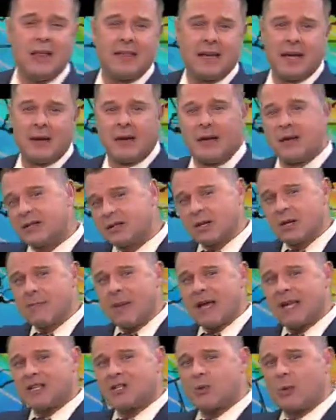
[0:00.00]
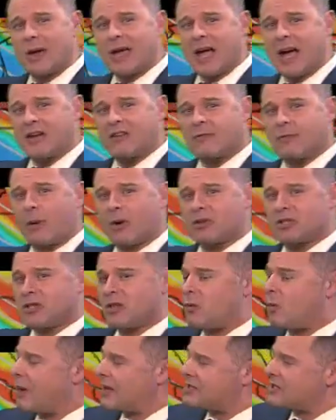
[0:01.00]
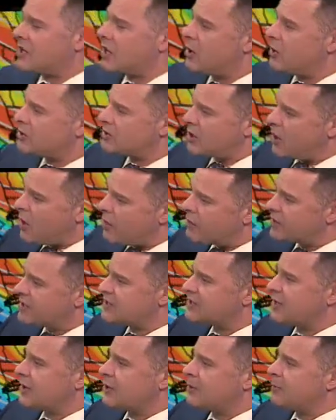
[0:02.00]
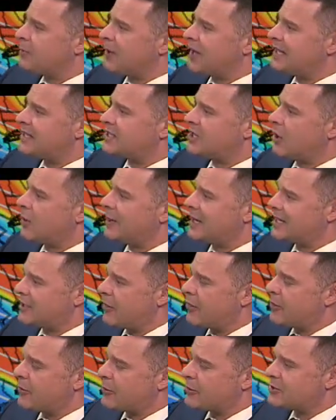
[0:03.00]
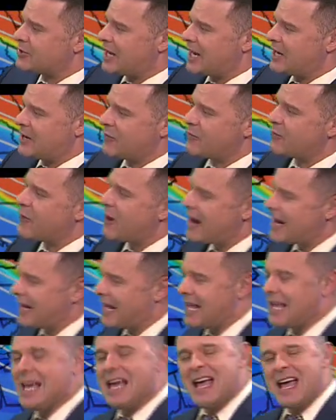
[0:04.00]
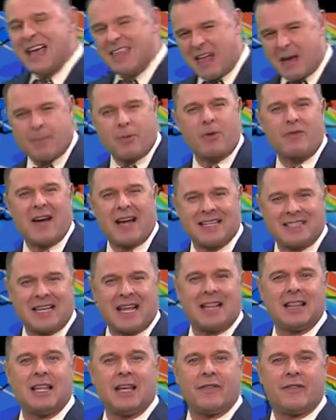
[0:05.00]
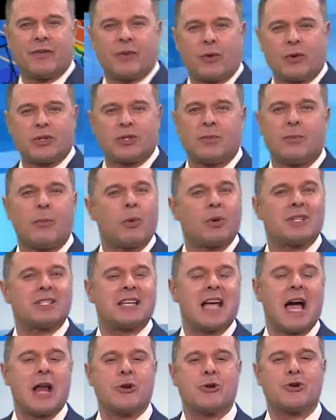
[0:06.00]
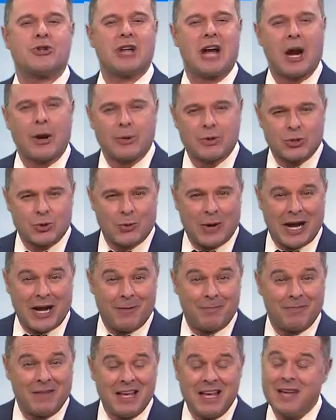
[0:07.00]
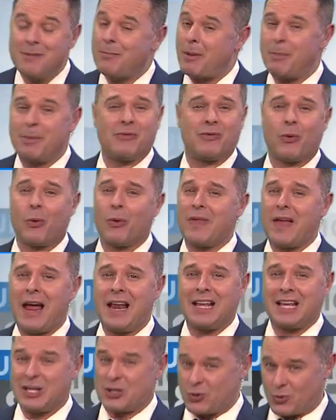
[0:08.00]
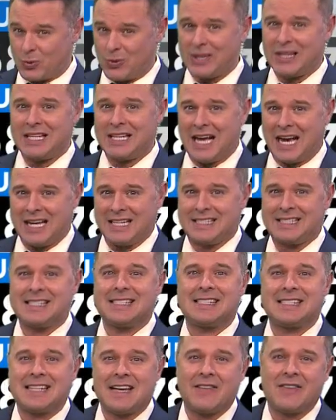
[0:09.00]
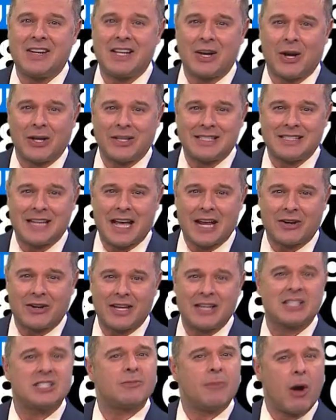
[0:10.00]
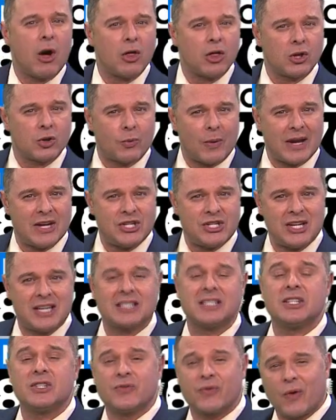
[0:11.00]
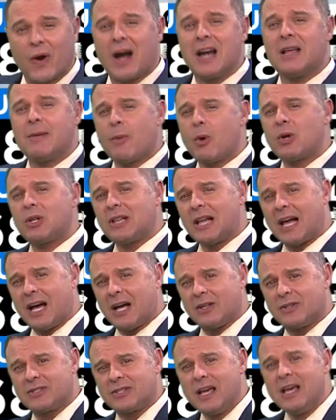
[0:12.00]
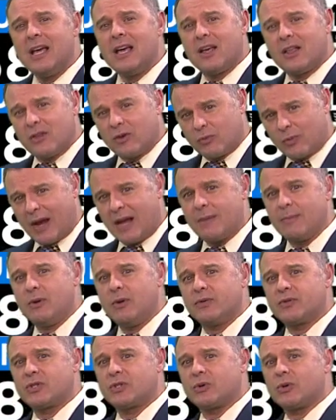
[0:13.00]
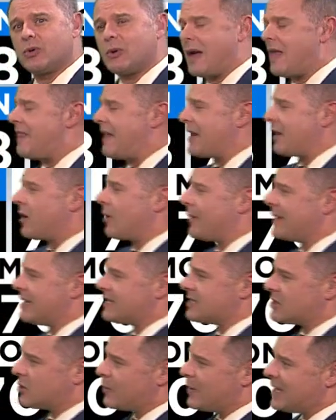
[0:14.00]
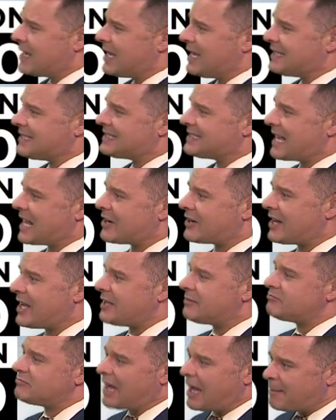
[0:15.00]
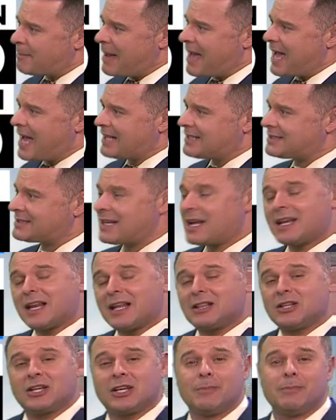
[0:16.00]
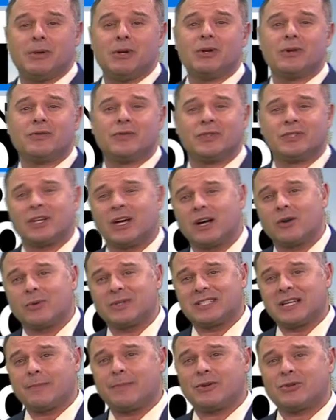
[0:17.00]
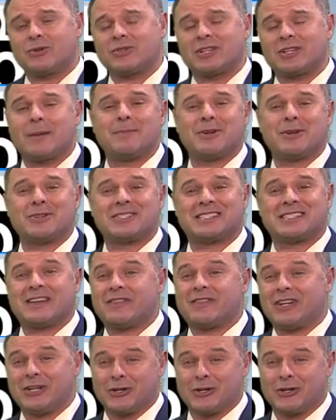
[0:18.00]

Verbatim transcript: that it's going to make its way out of parts of the west coast over the southern plains going into Thursday to Friday. That provides that lift for some more scattered showers around. But before that, it gets really nice. 70 on Saturday, small little rain chances. Friday, more clouds. The rain moves through and then going into the weekend. Saturday, not bad. Sunday looking beautiful, Doug, with temperatures up near 70